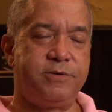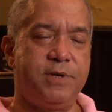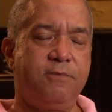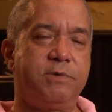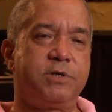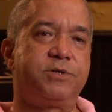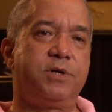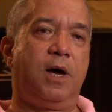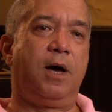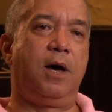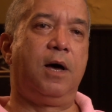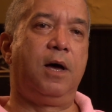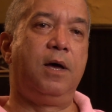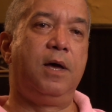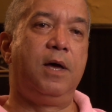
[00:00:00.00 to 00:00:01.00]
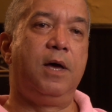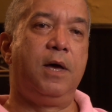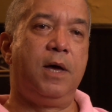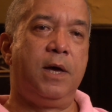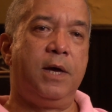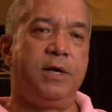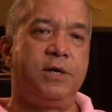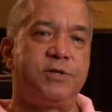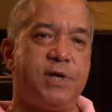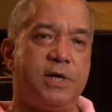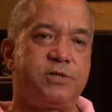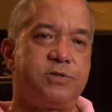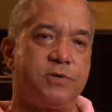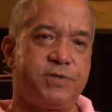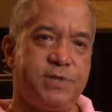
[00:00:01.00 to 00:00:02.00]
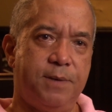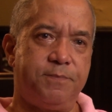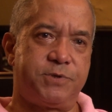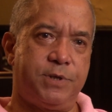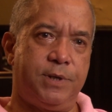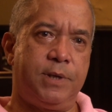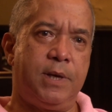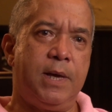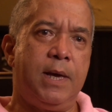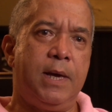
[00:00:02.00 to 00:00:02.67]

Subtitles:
His name was Cecil Simpson.